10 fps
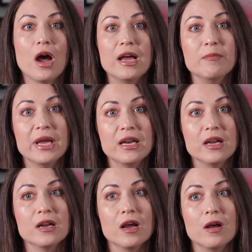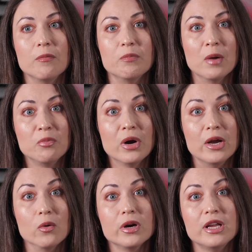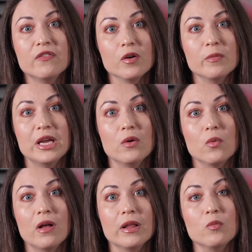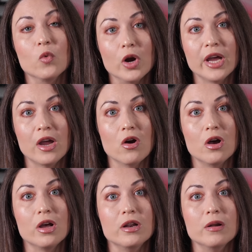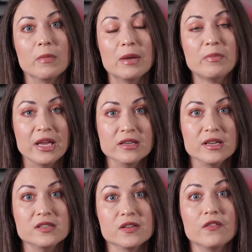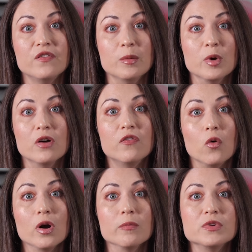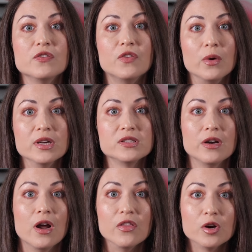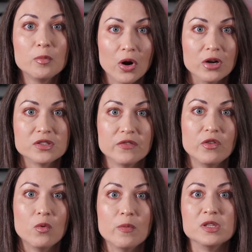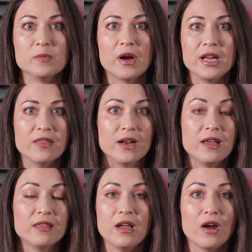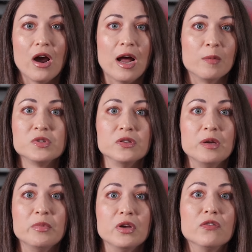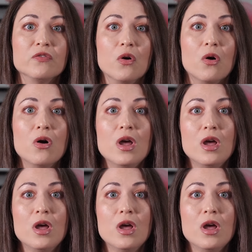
I made it a, a priority for me while I'm working on my paintings of the female form to focus on other parts of the woman's body that I think are absolutely beautiful.